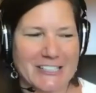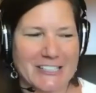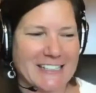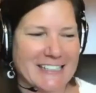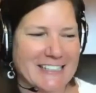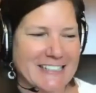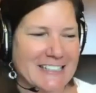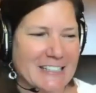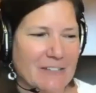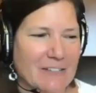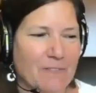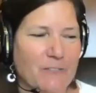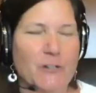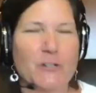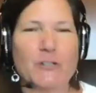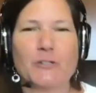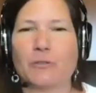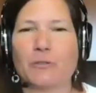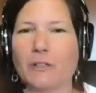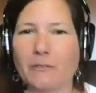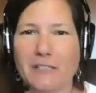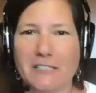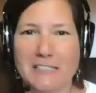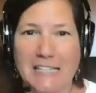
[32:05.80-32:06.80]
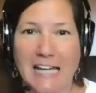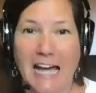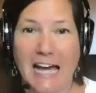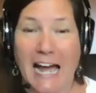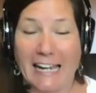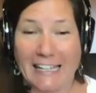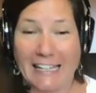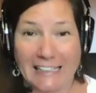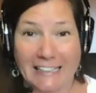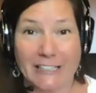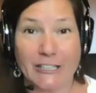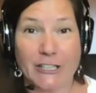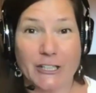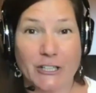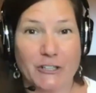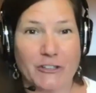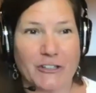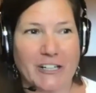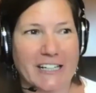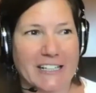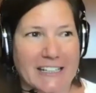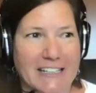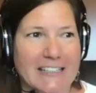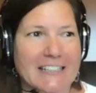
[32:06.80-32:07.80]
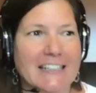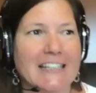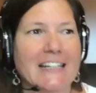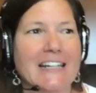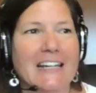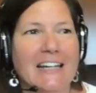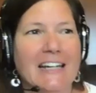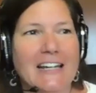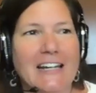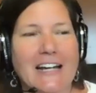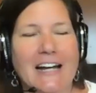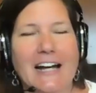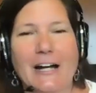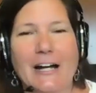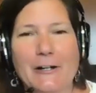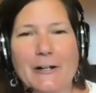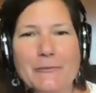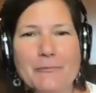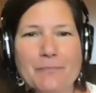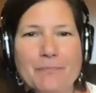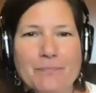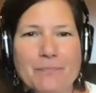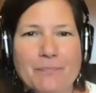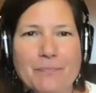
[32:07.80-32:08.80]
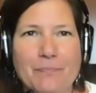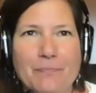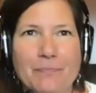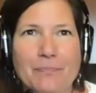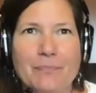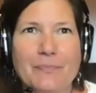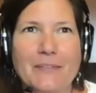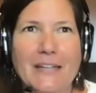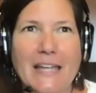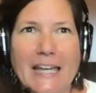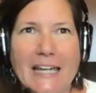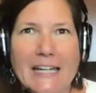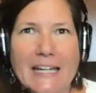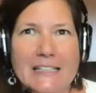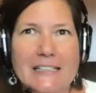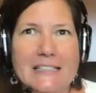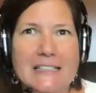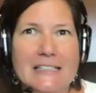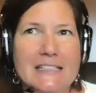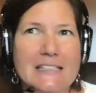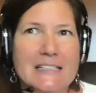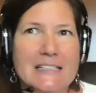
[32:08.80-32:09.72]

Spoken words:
Is the first one is highly curated, and